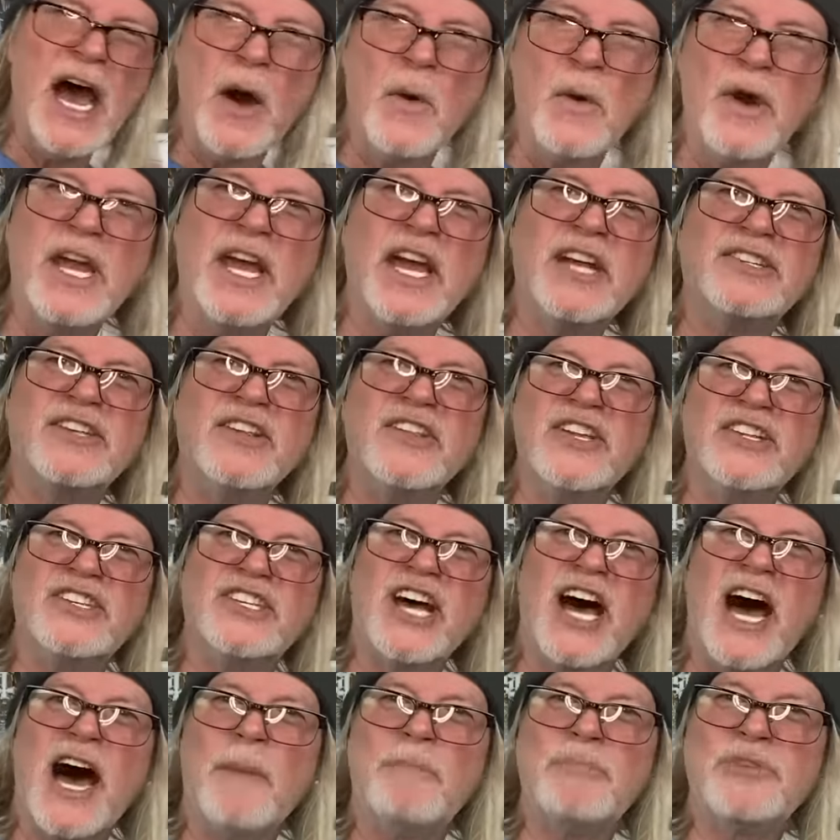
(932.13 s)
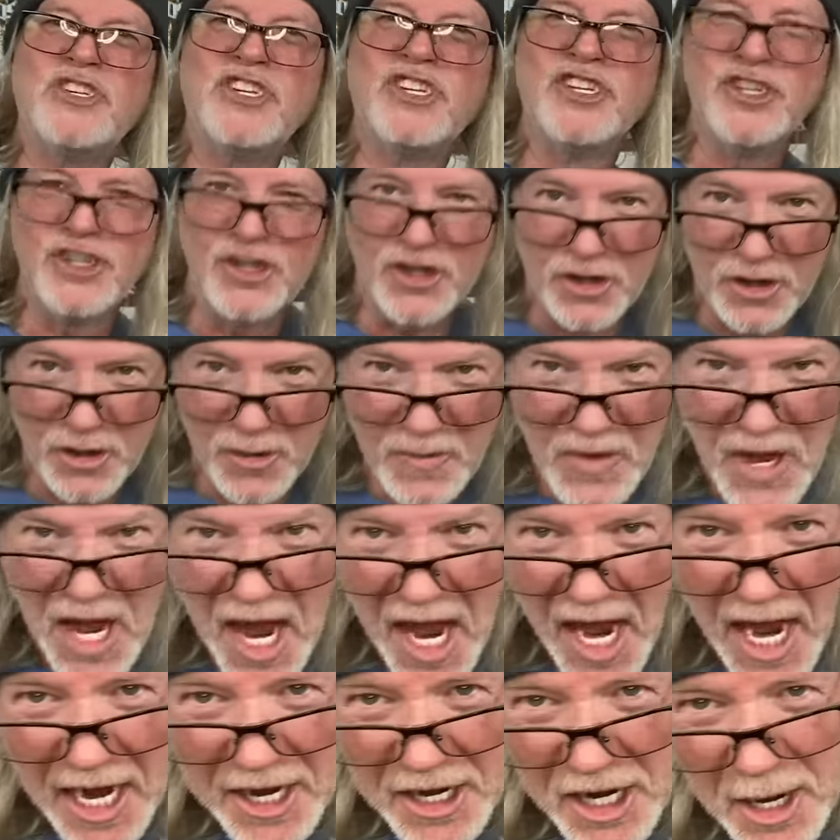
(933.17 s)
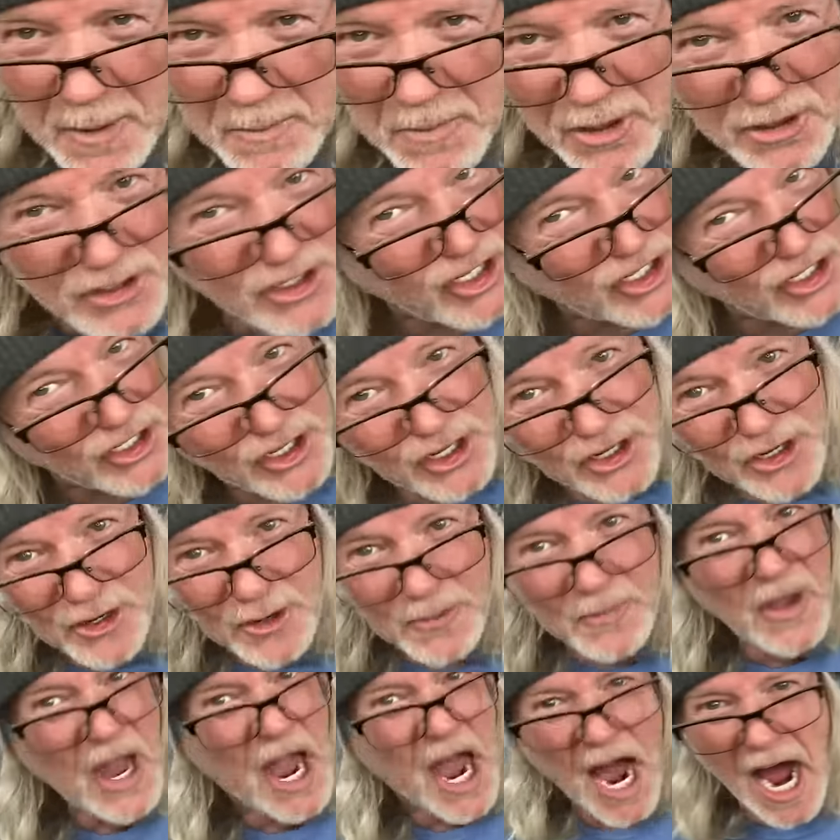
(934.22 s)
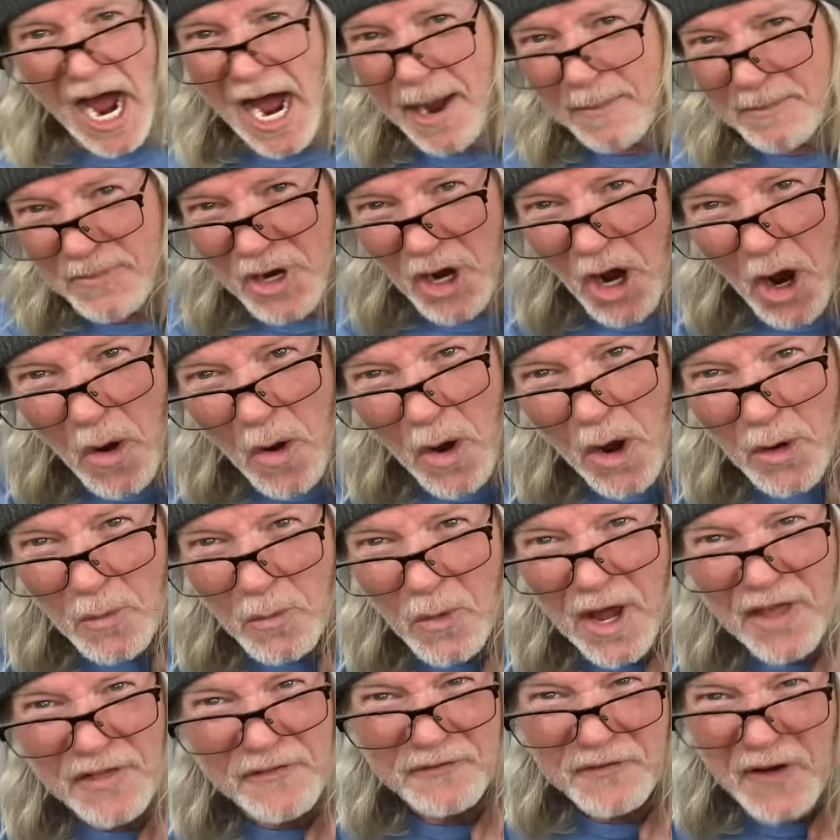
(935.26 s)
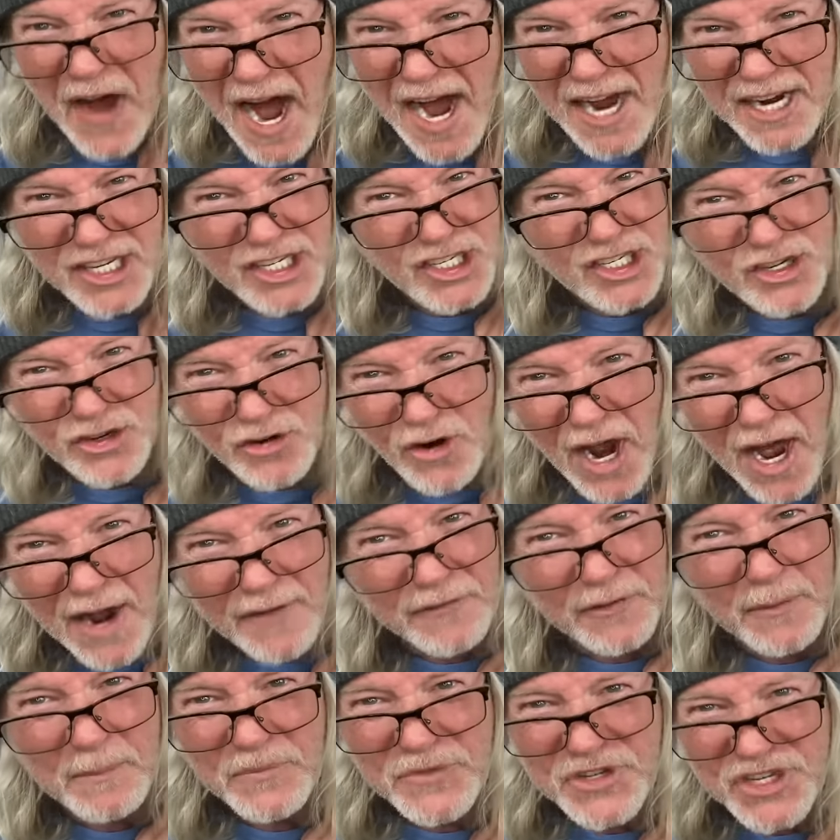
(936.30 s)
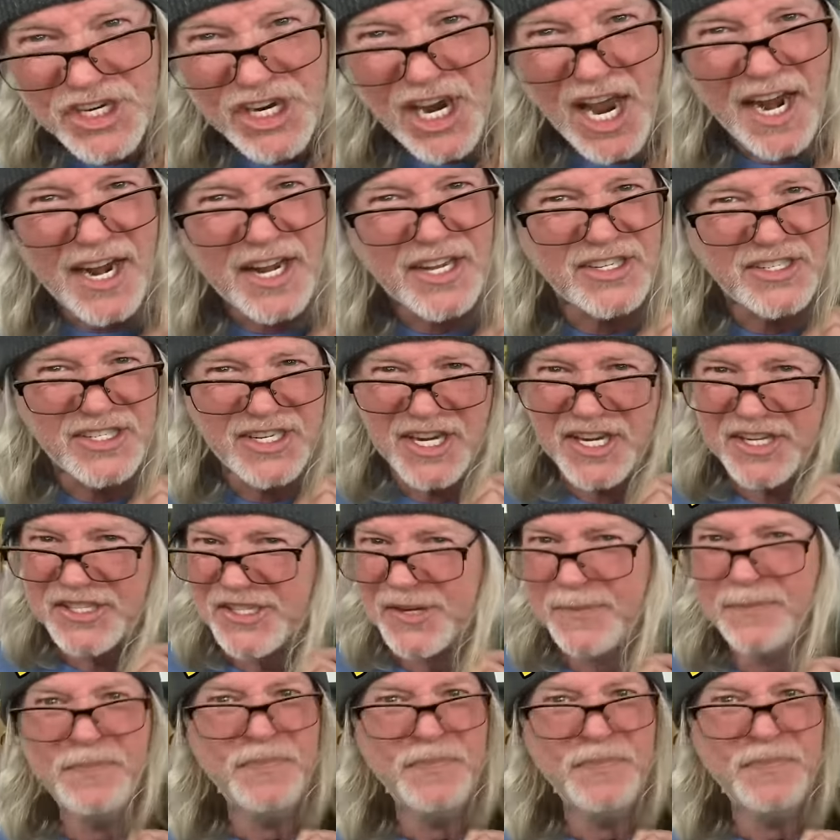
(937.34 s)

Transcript: we get to the top two. At number two, I'm going with Foxtrot from Genesis.